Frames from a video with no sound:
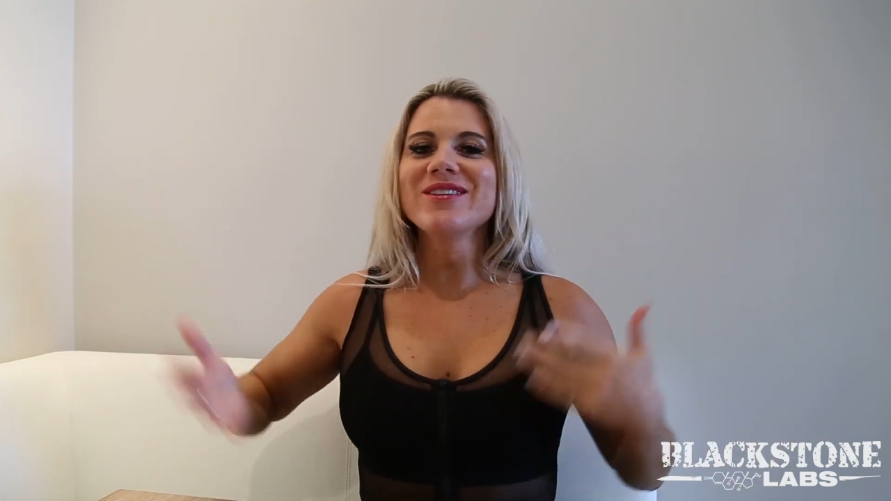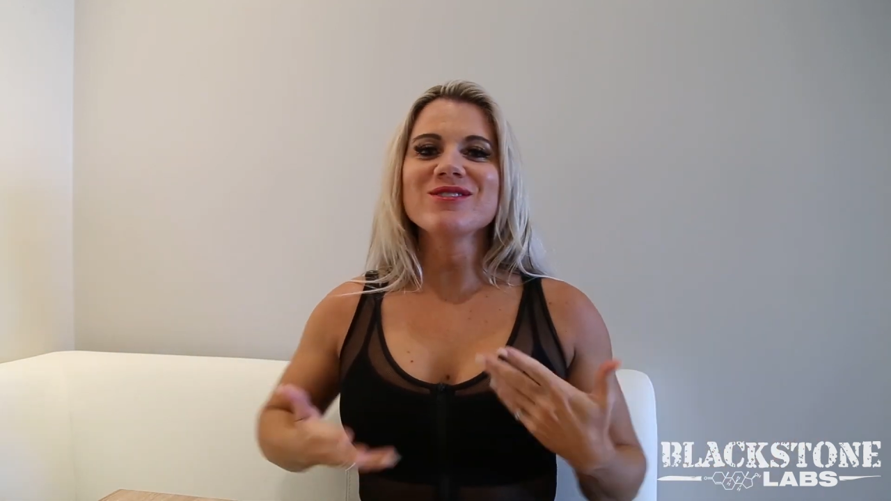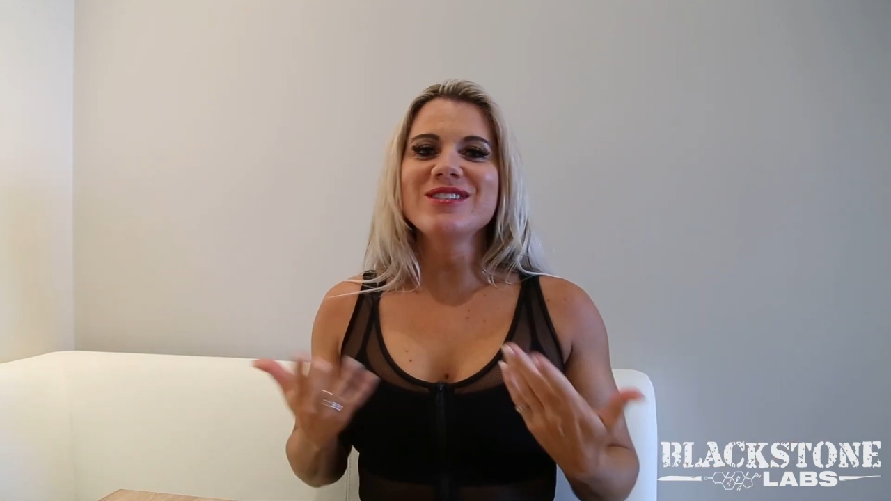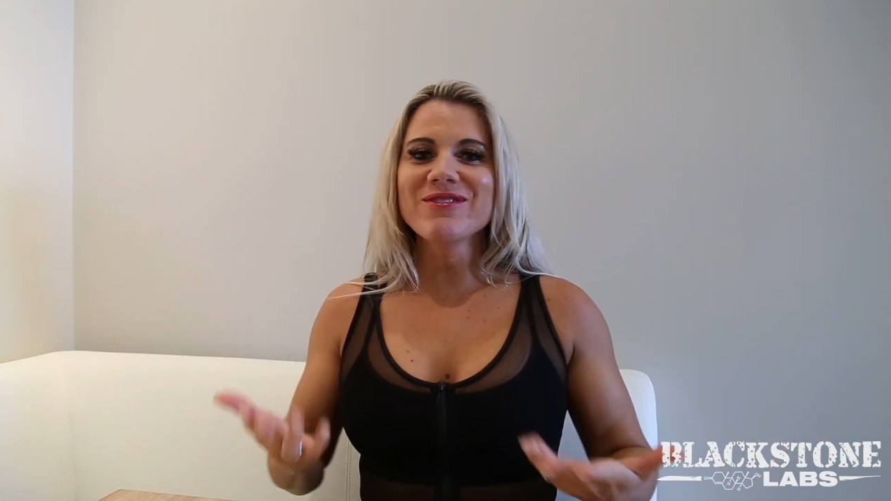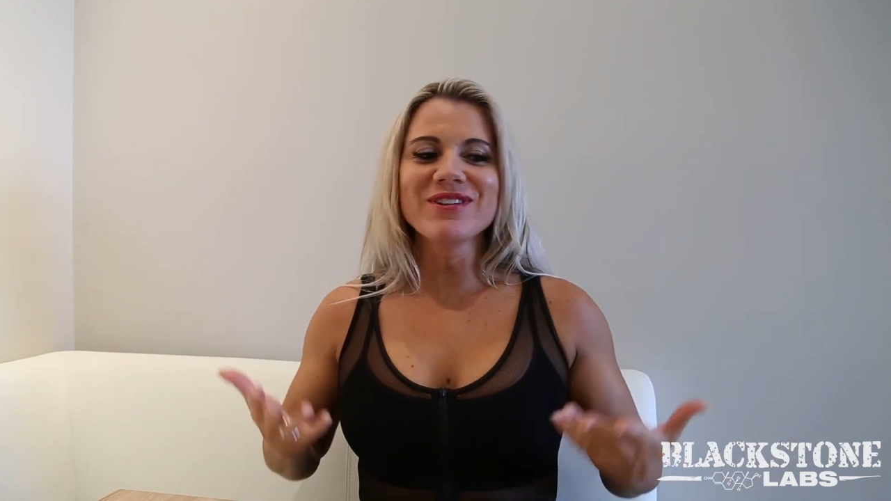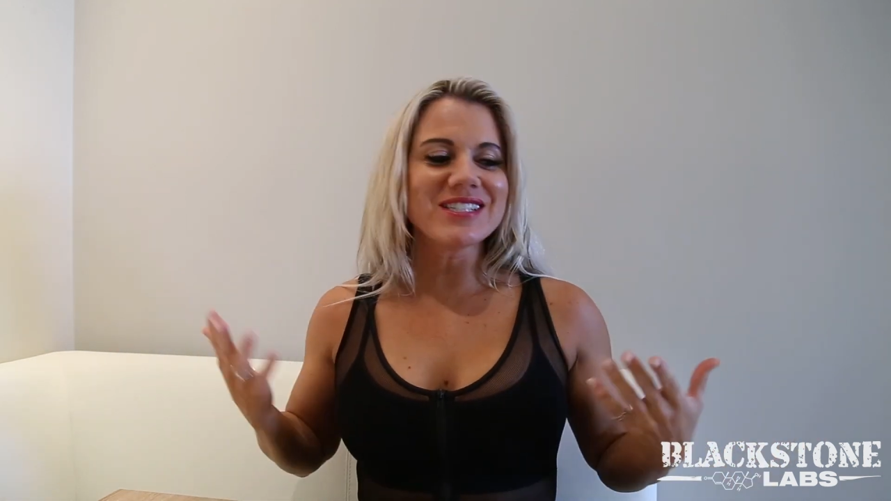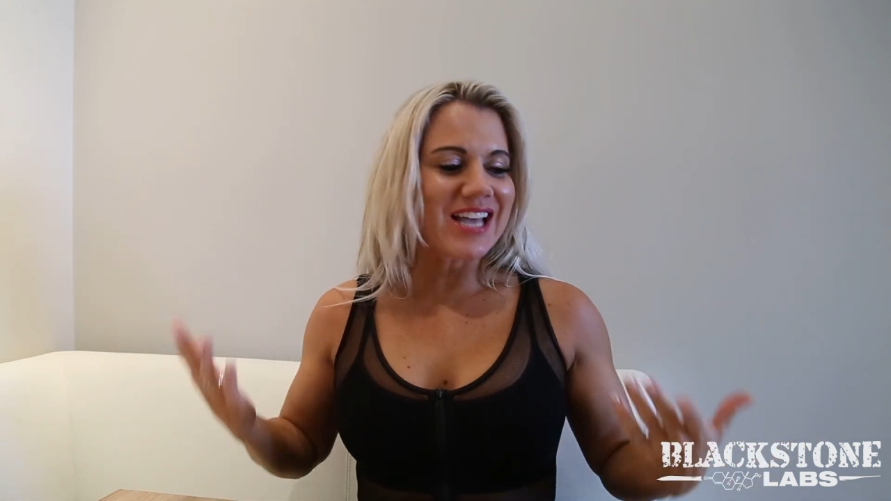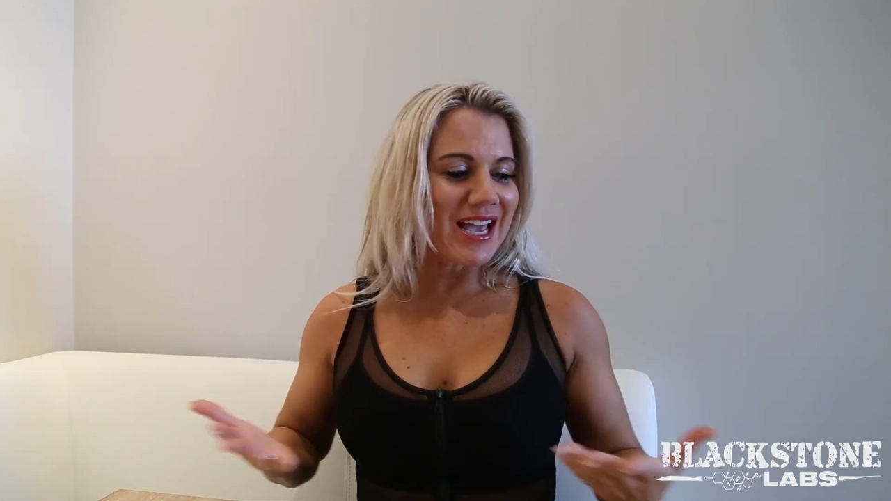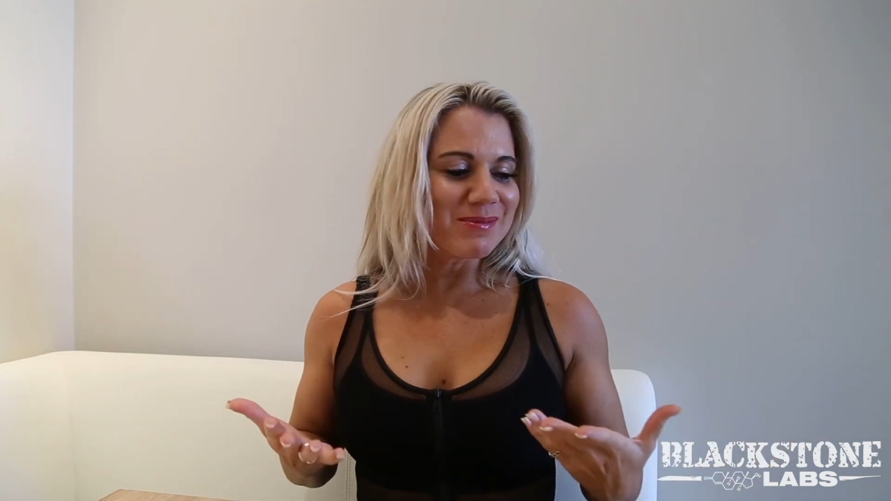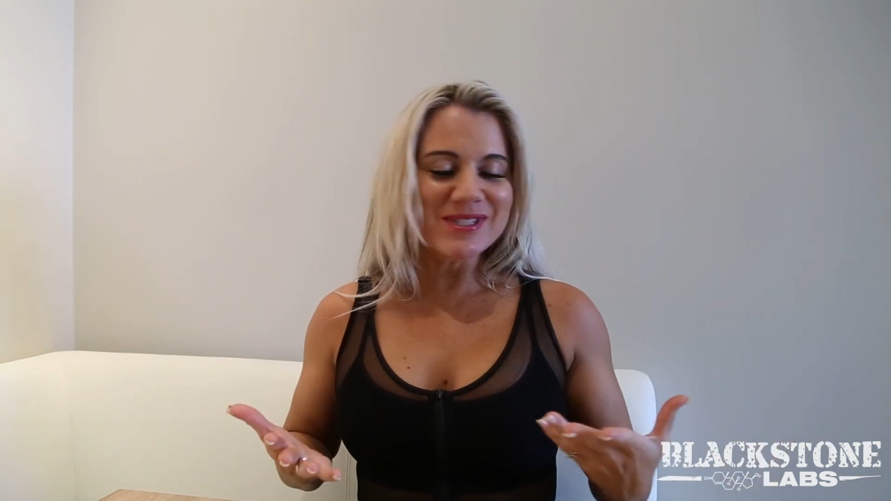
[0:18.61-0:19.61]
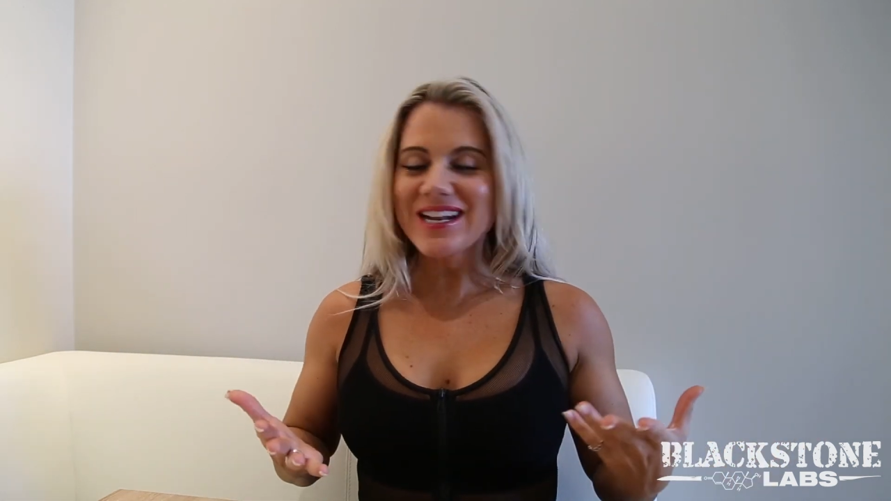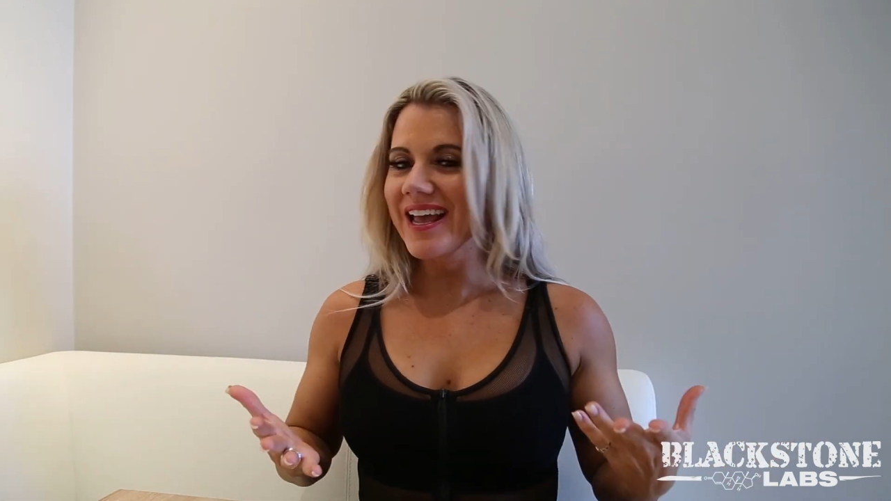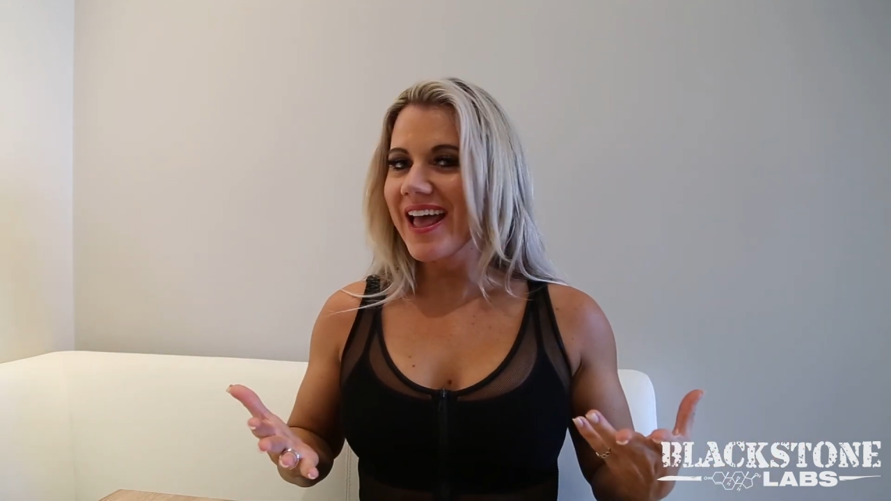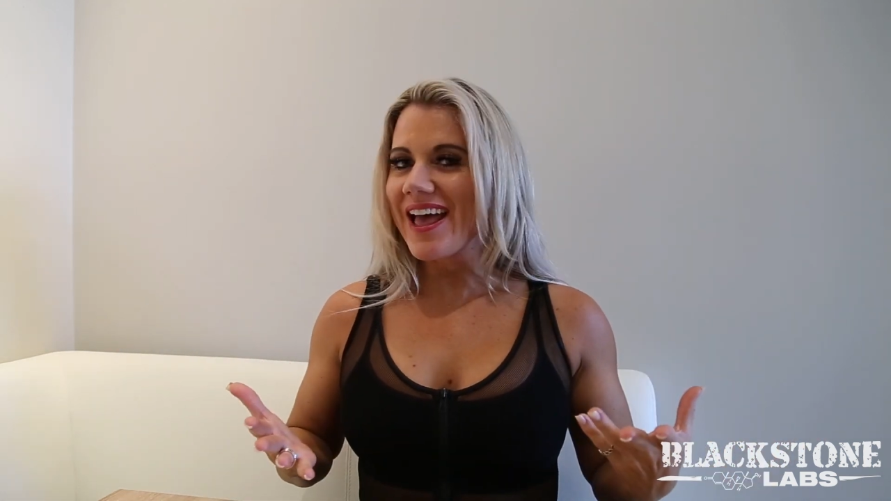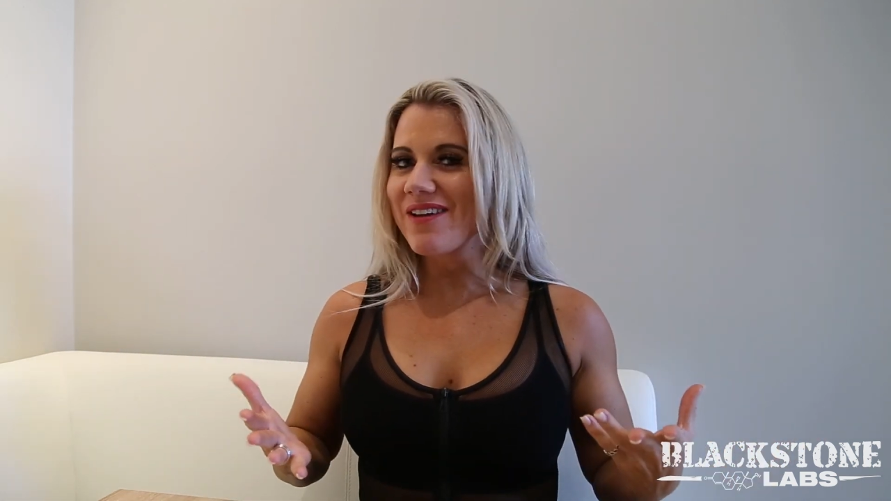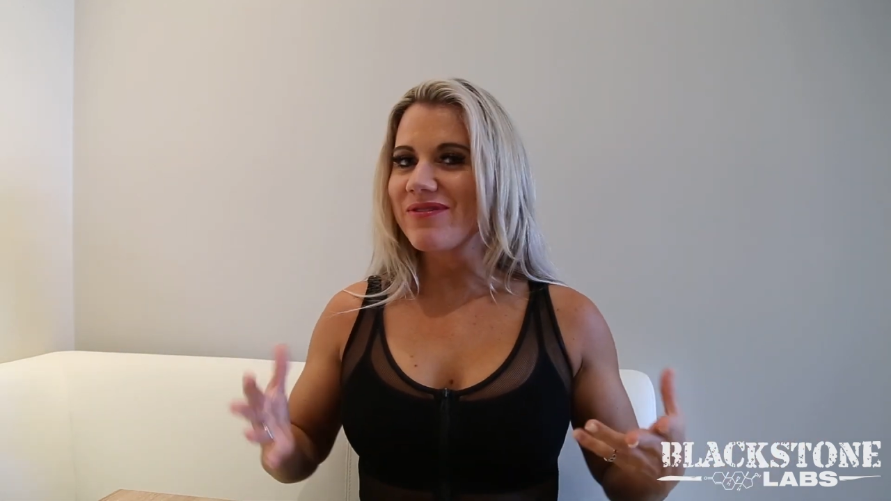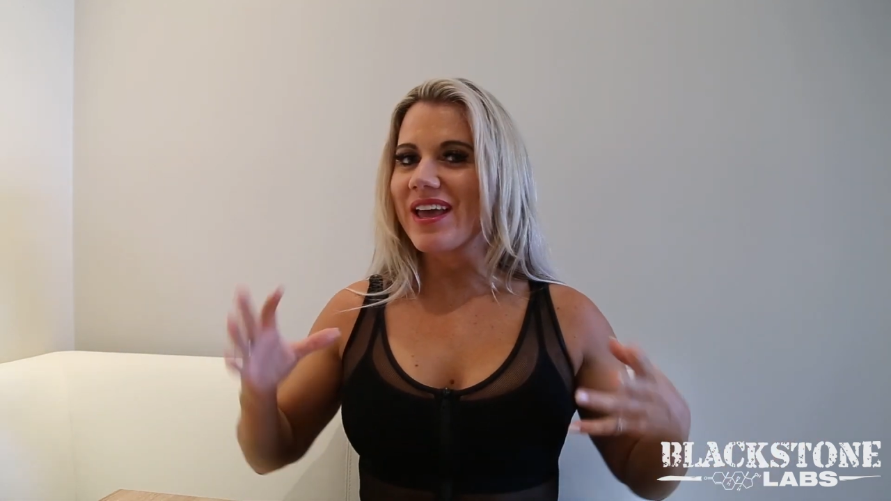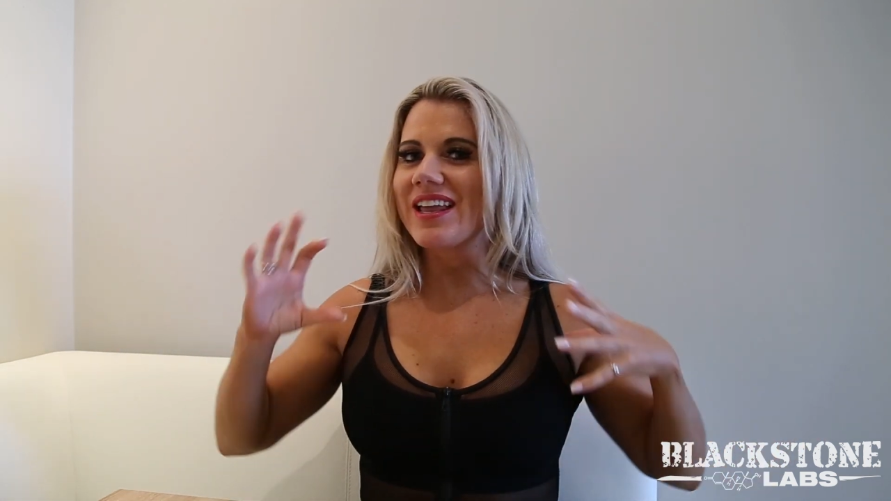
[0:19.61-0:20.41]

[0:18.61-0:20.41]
there's different types that I have,